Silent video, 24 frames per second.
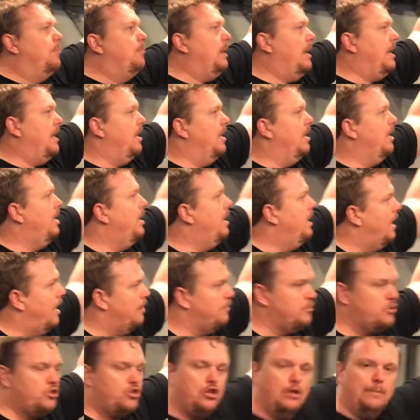but
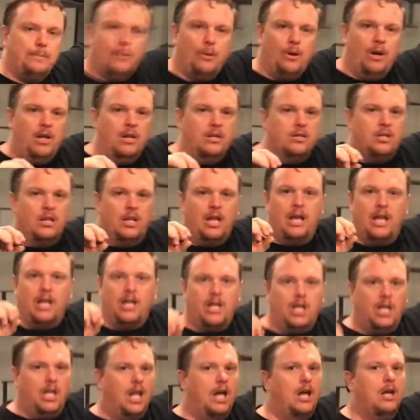I'm super into
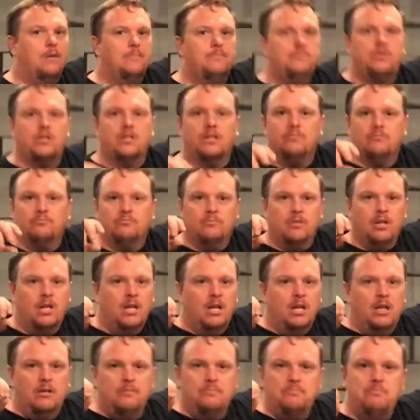like clubs and
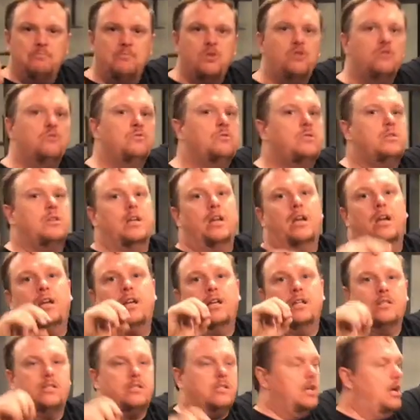
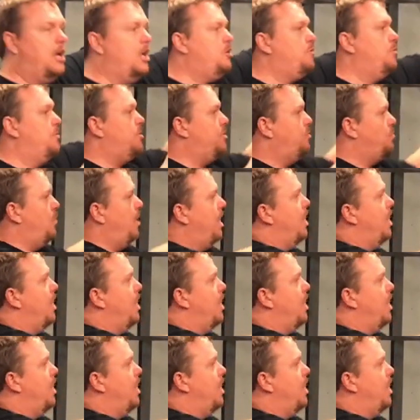music and such, which is